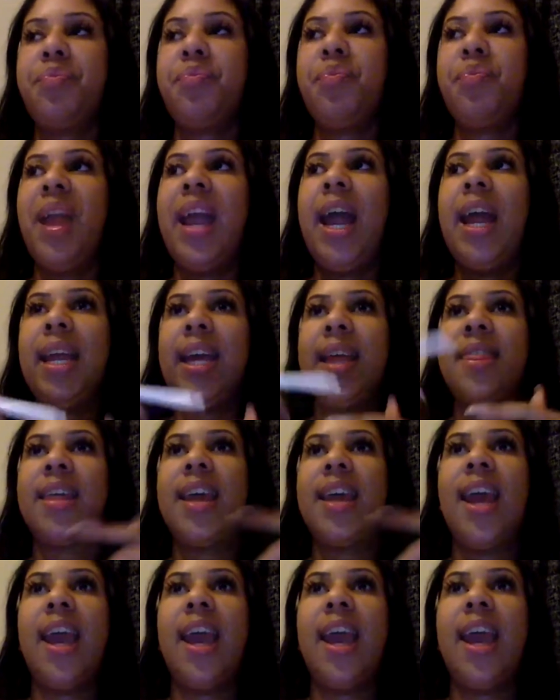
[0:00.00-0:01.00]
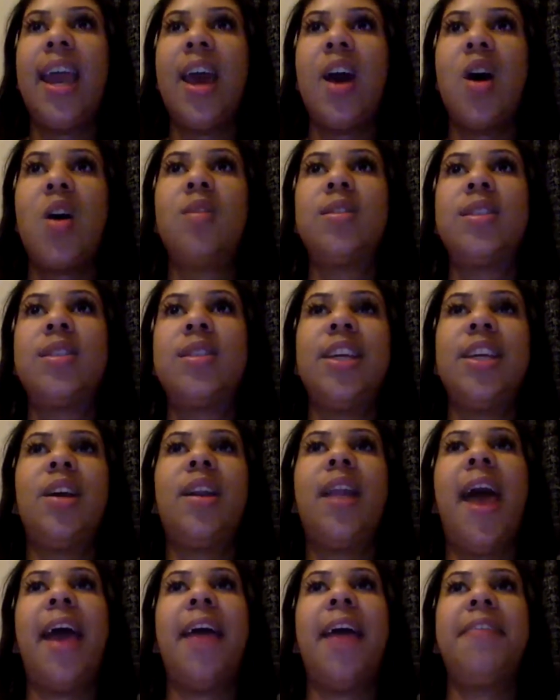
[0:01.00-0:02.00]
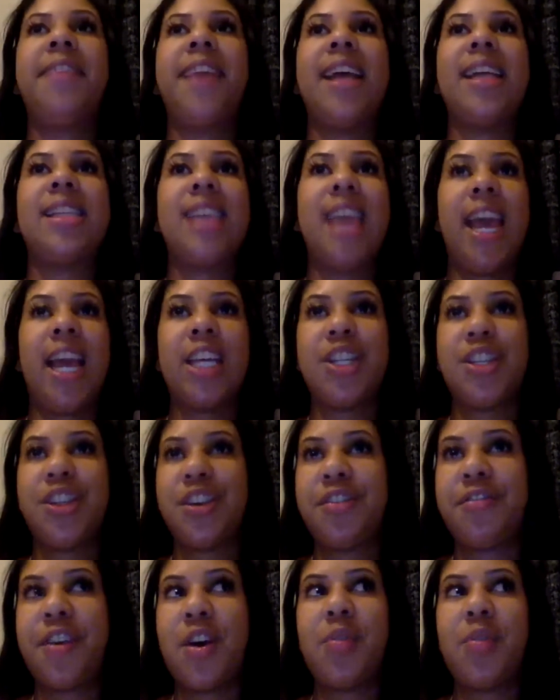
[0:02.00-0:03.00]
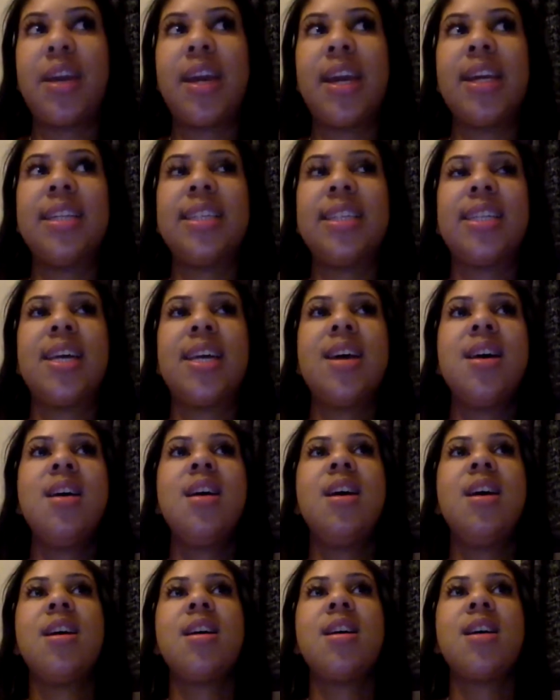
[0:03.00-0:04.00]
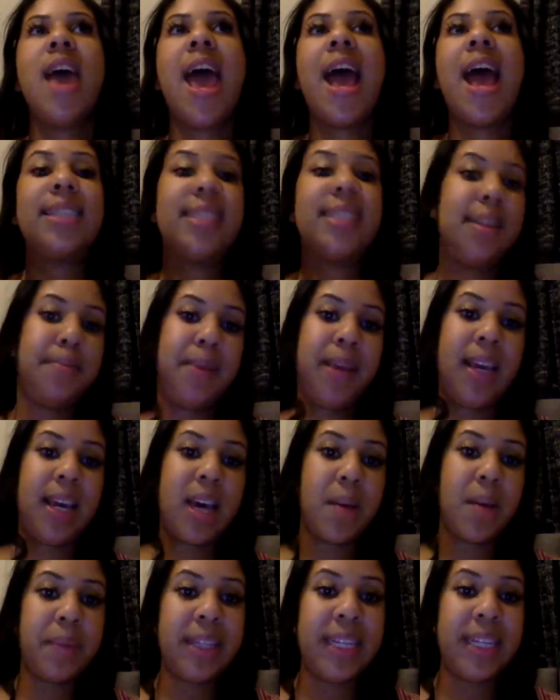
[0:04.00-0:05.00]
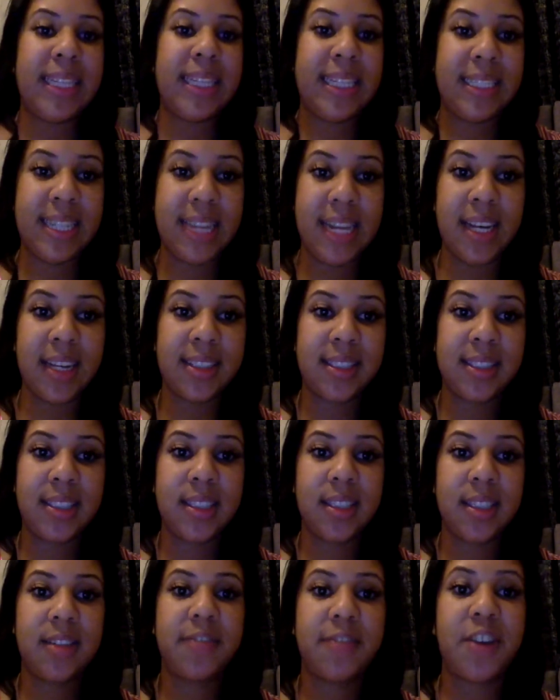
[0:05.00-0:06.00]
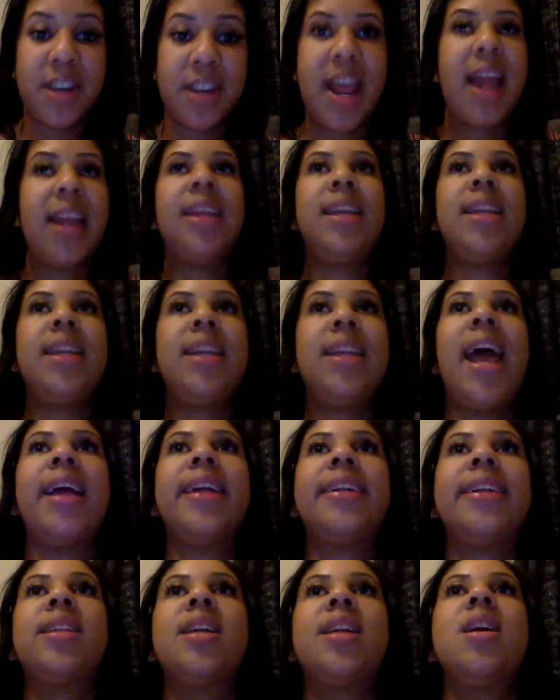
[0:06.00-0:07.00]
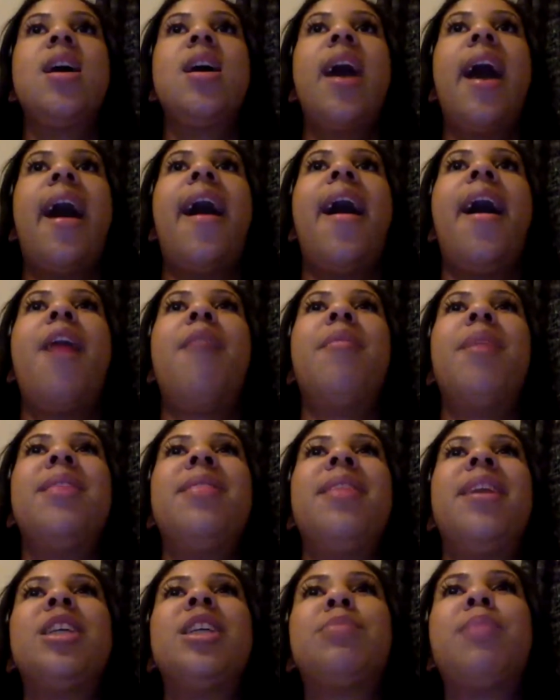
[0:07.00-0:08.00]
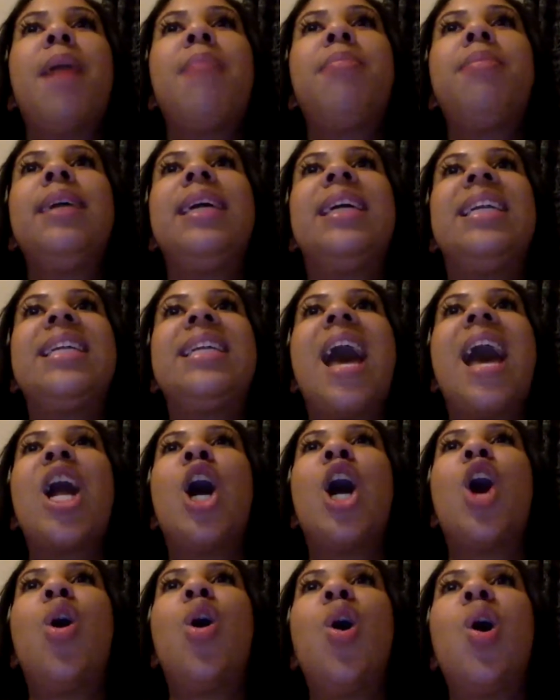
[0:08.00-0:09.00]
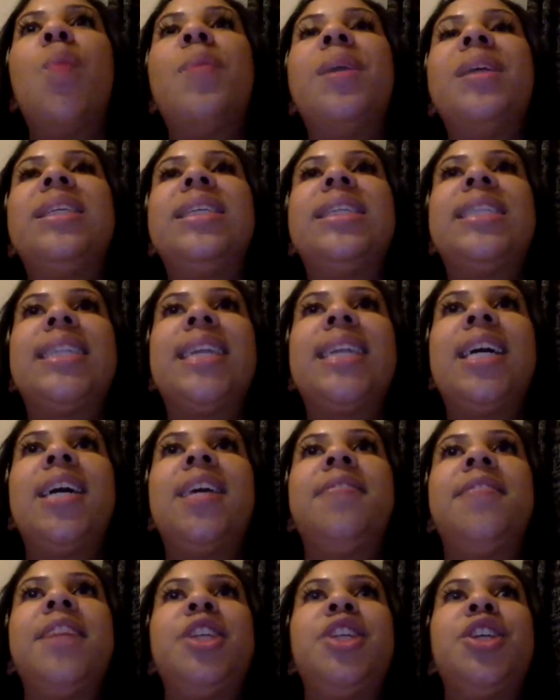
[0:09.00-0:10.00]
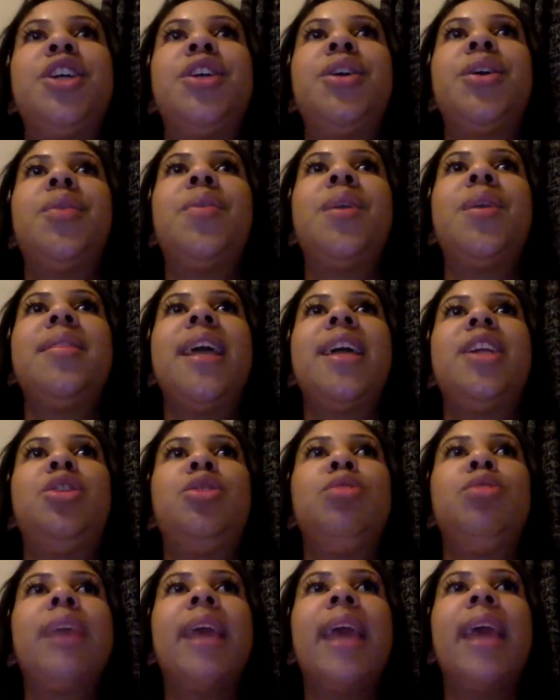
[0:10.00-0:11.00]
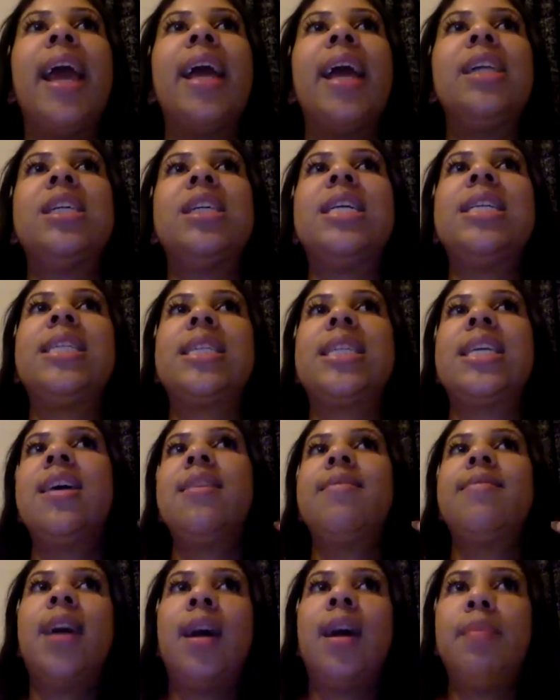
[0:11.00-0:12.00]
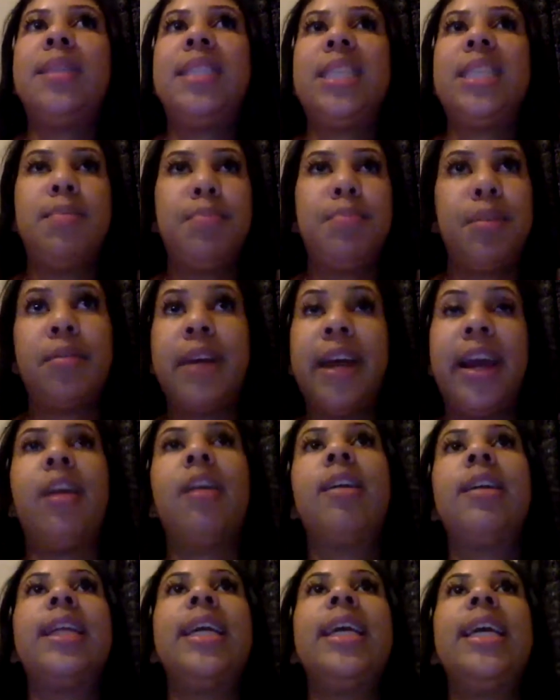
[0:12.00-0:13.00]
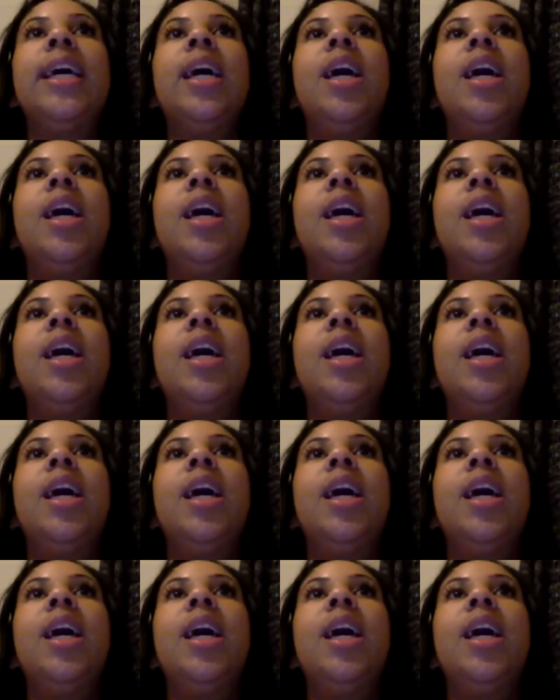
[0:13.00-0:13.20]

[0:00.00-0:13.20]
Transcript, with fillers: anything else in your life that takes your focus has to be completely nixed for 90 days. Um, and there's probably not a whole bunch of stuff that you're doing that you can't just give up temporarily.